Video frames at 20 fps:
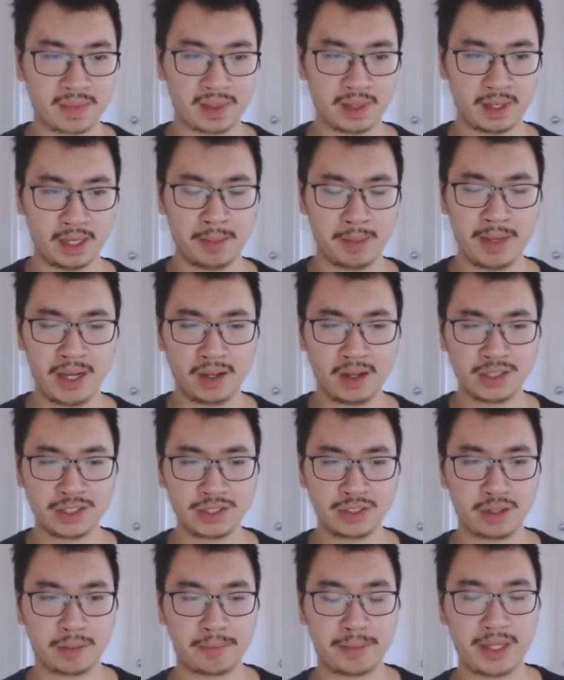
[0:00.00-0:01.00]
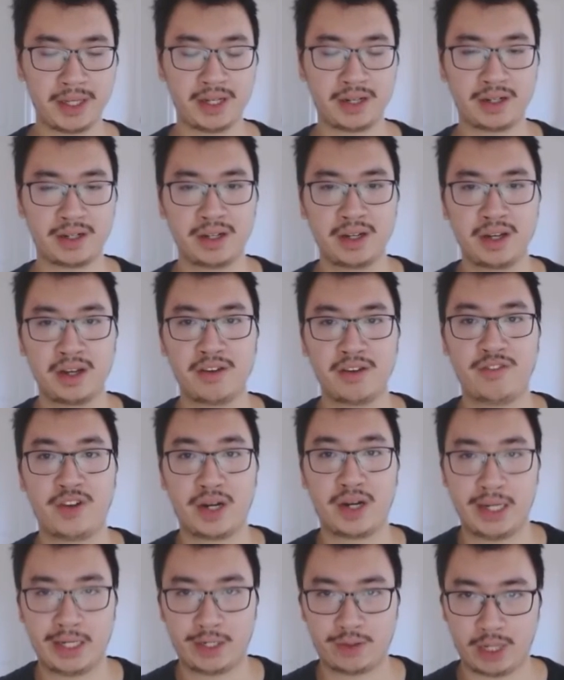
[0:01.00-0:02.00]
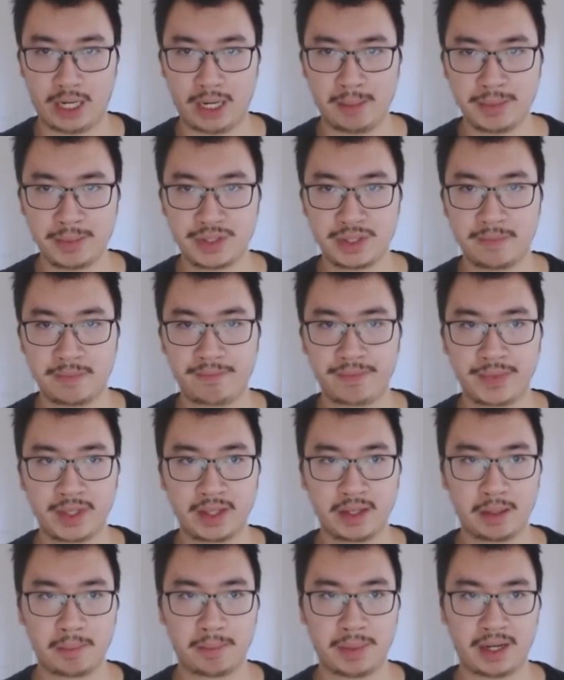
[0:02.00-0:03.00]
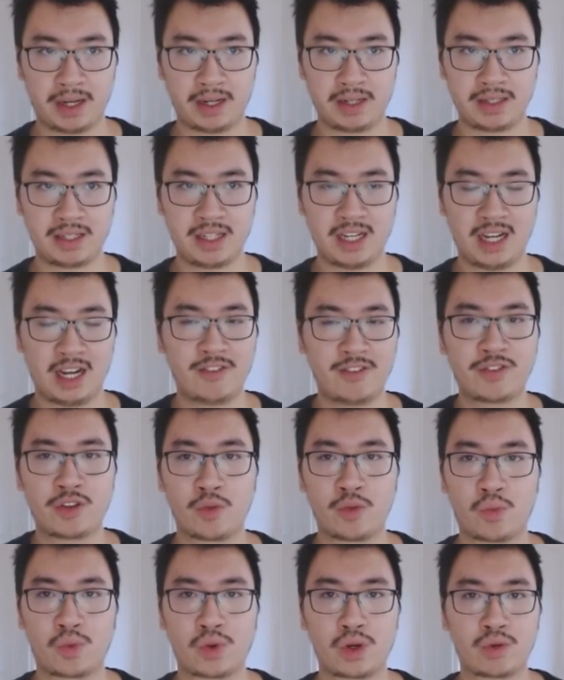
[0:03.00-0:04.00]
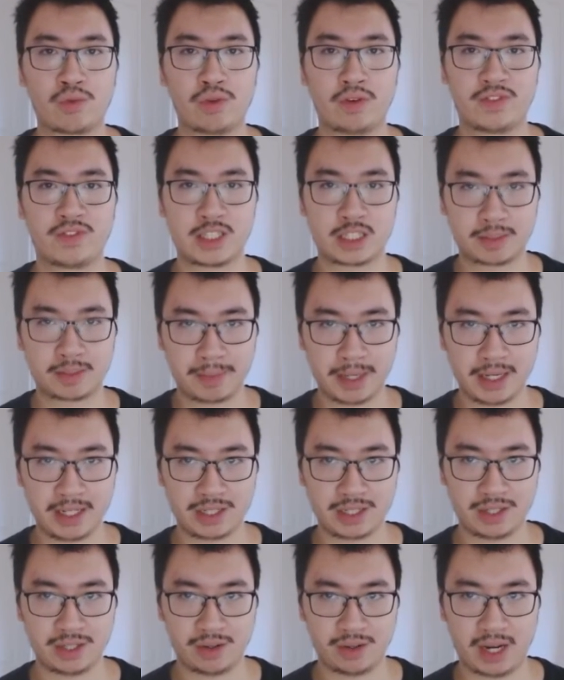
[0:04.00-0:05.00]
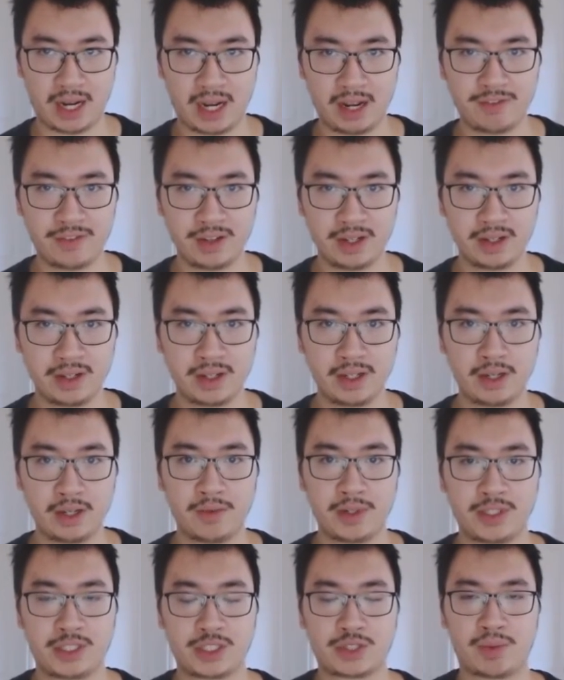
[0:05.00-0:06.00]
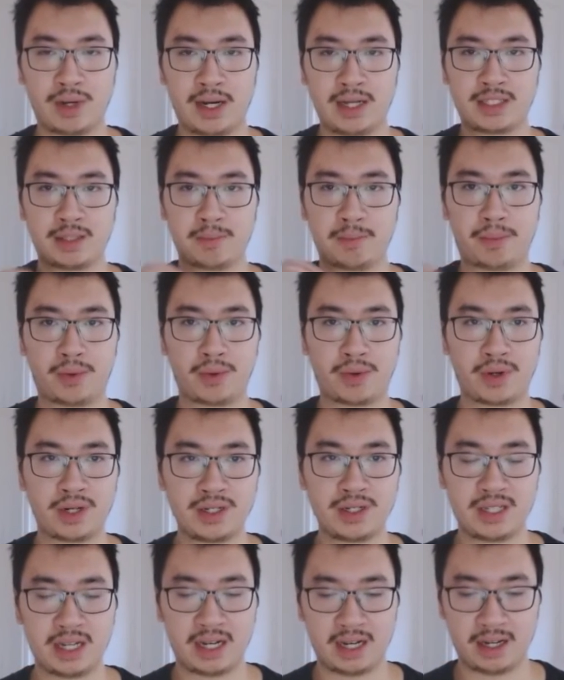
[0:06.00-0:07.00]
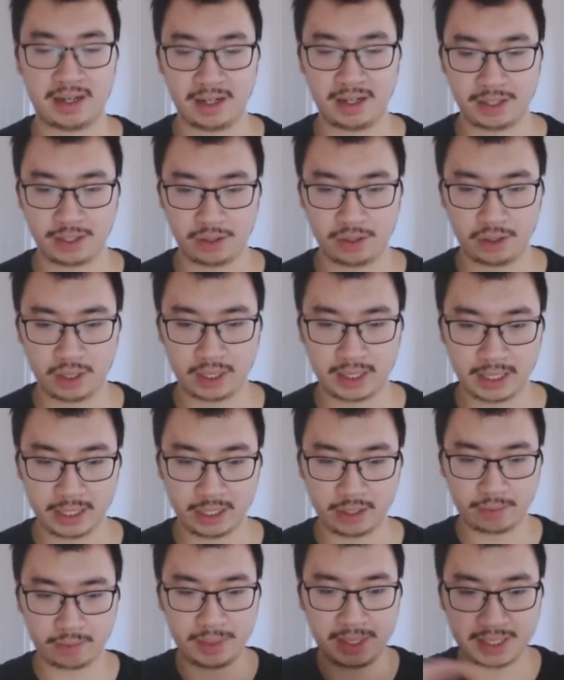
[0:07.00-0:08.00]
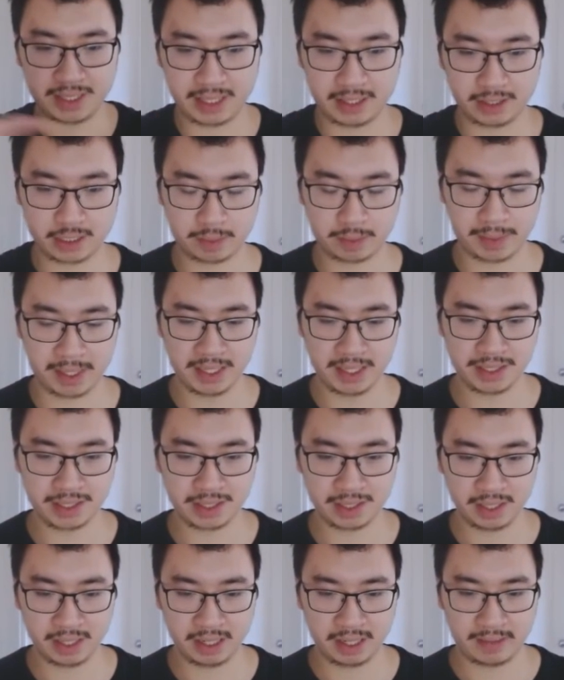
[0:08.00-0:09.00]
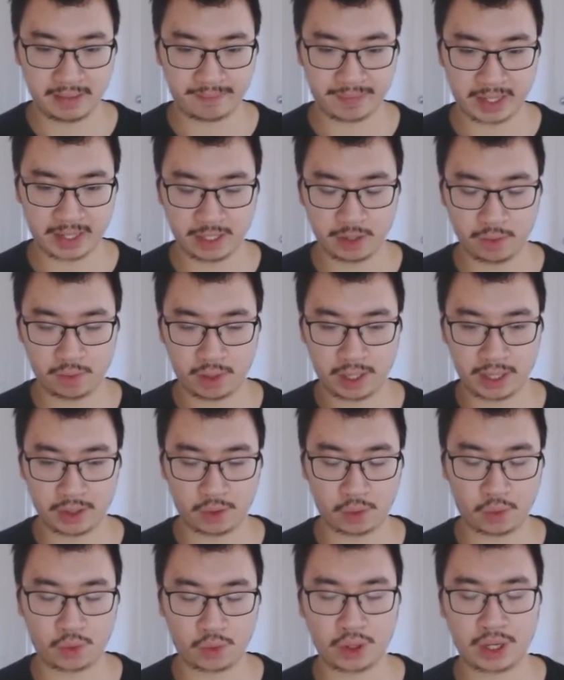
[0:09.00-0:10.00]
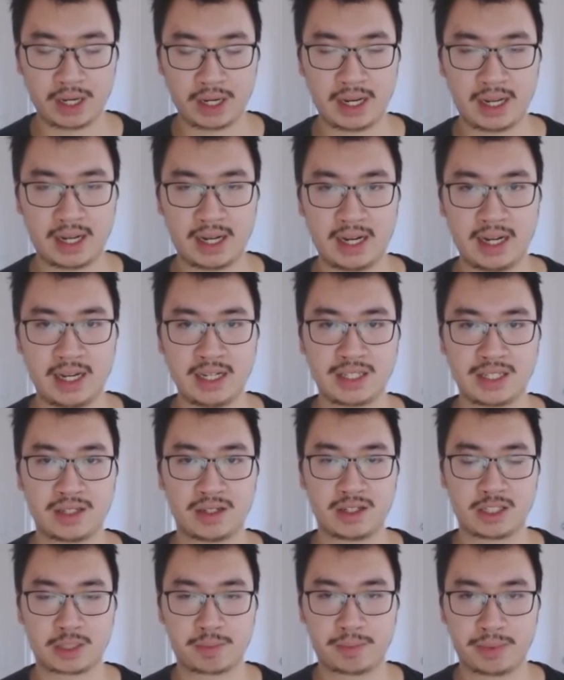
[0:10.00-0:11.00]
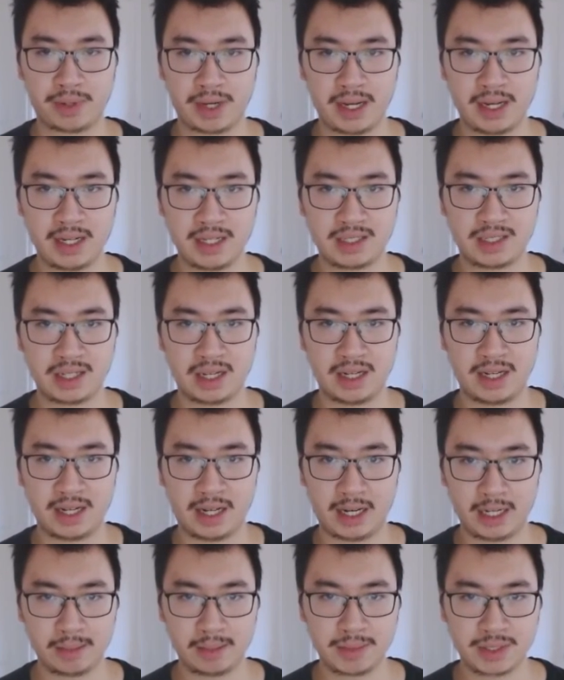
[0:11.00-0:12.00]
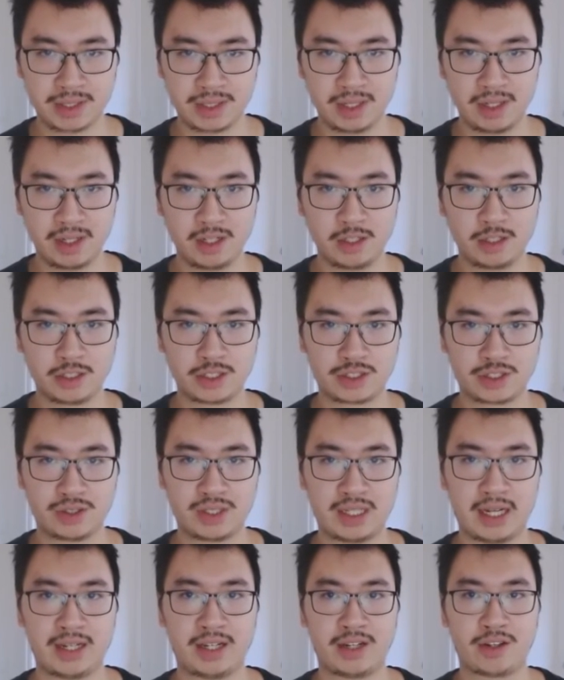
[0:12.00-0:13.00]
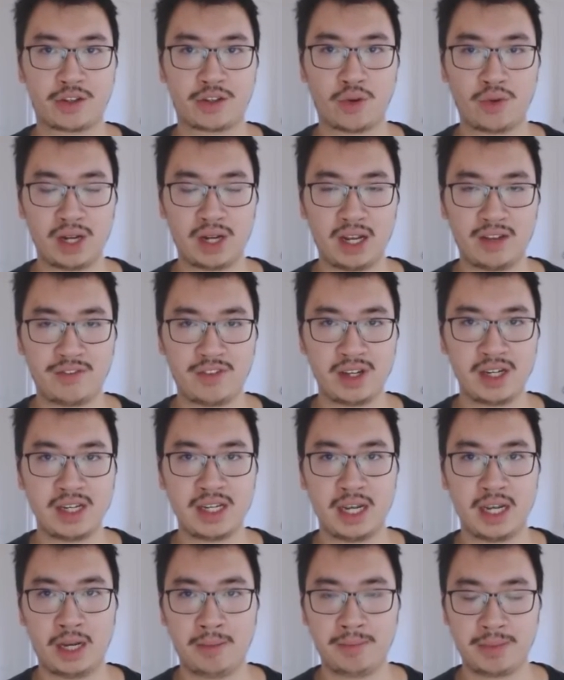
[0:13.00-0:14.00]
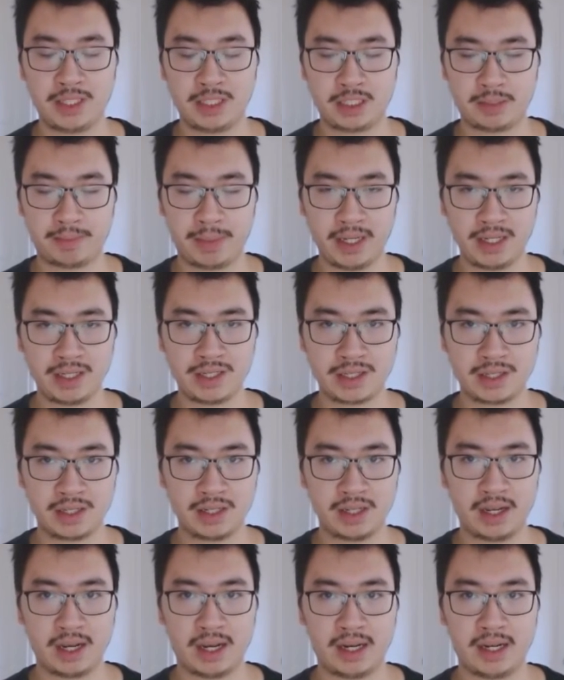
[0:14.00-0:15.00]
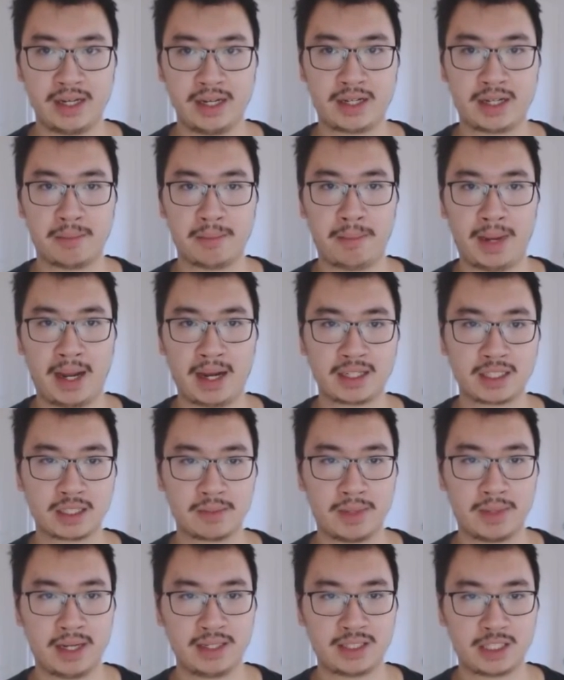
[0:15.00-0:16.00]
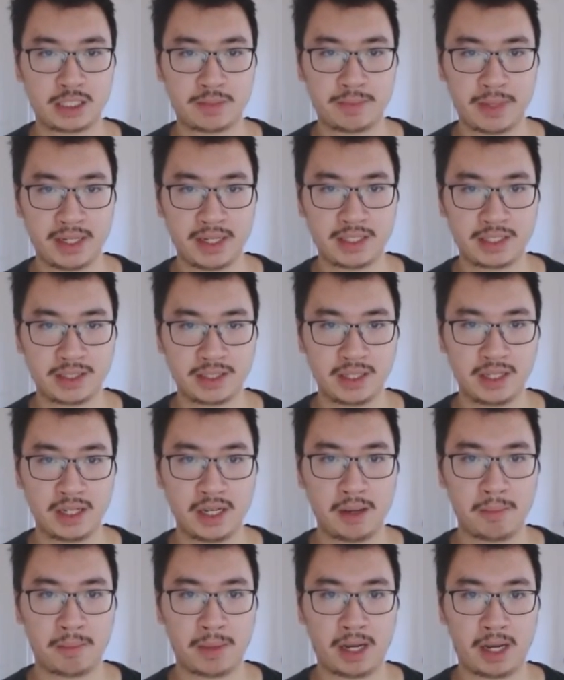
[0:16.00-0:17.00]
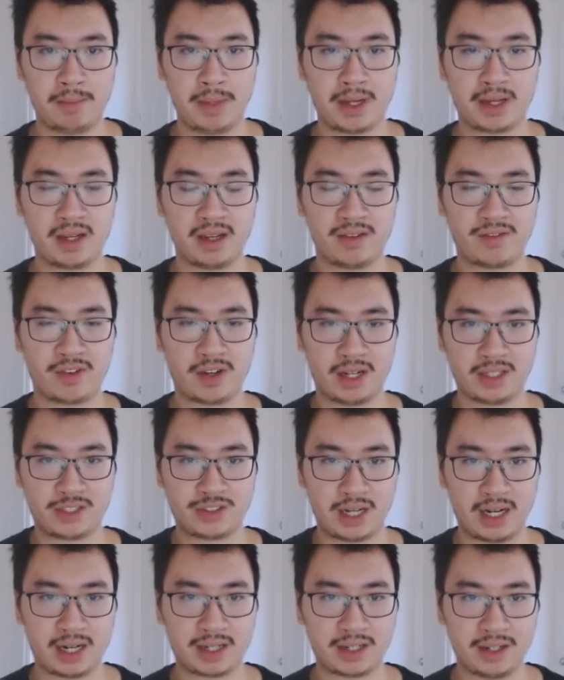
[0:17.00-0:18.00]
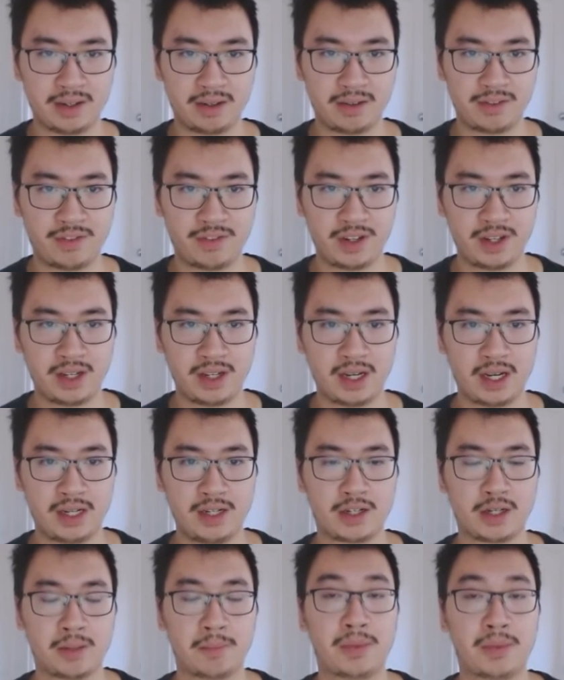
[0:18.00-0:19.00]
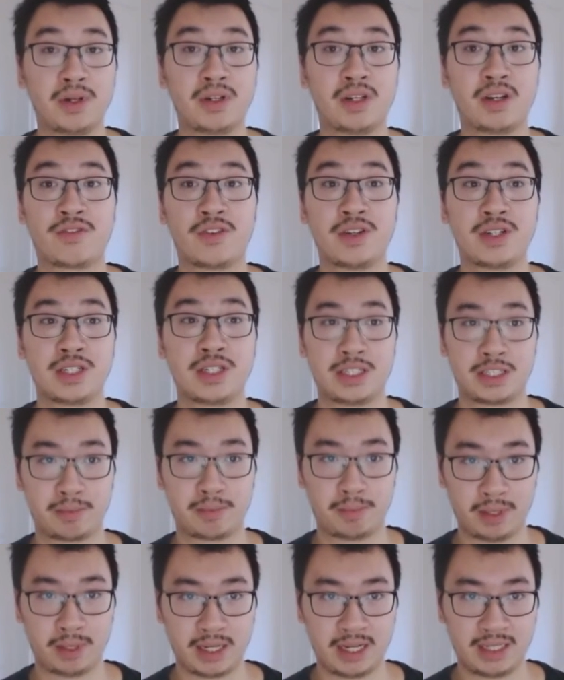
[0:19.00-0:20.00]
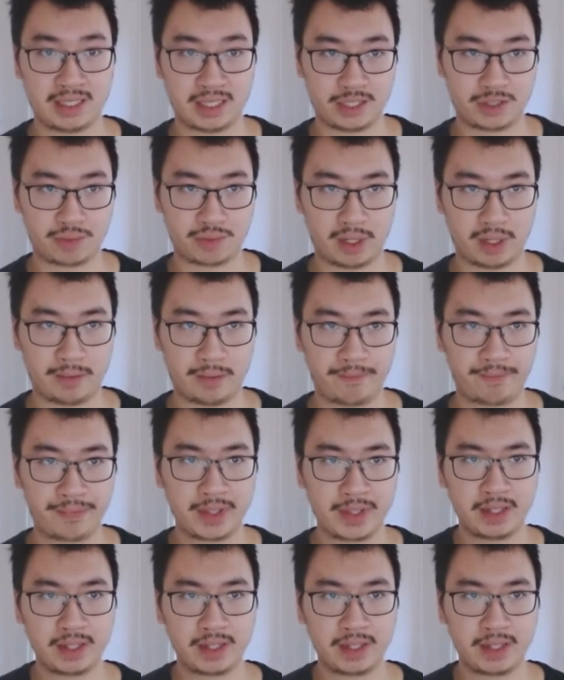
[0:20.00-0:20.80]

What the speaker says: It may also appear very cramped, but you have to work with the space you have, which is why it's important that you look at your retail space and you want to organize the displays and the items so that you don't have any empty space and that you can maximize the space by making it very attractive, and you can put different displays as well.